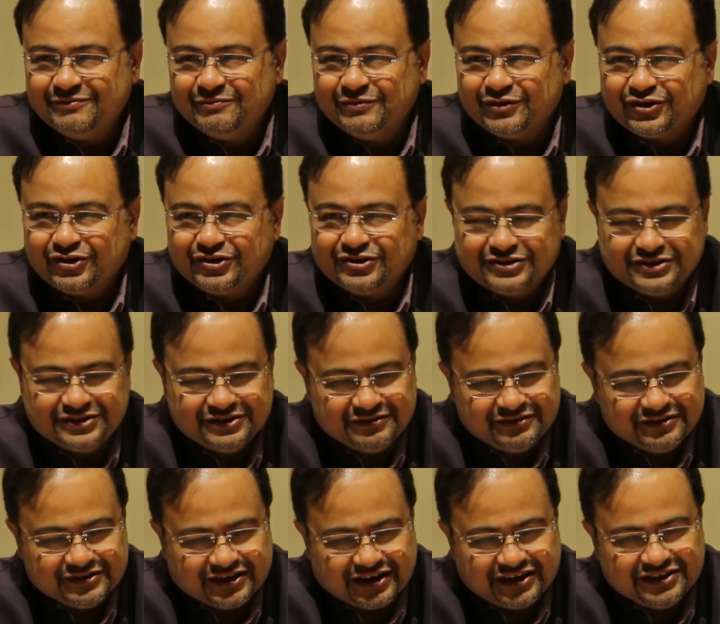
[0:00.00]
Because
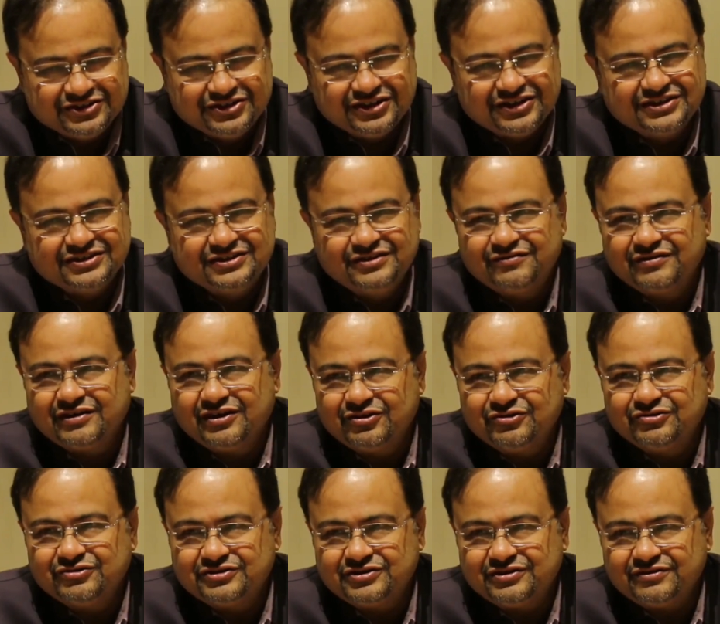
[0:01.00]
culture is
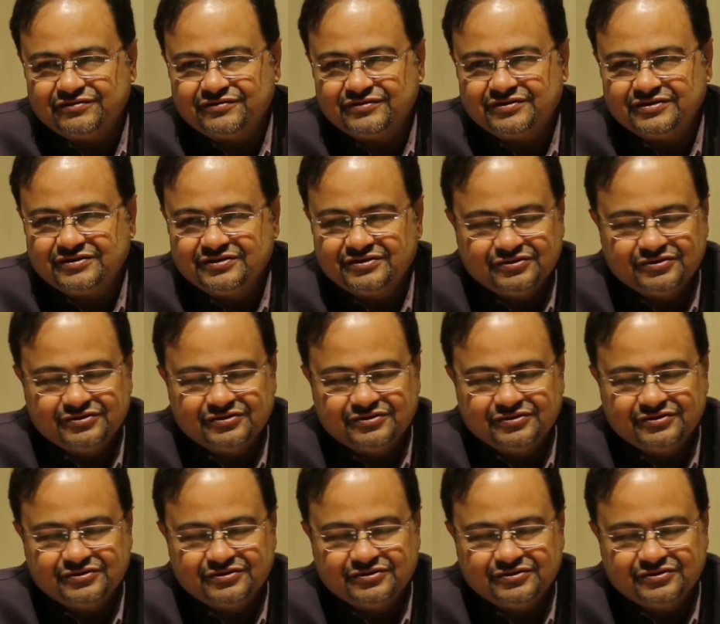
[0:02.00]
difficult to shift.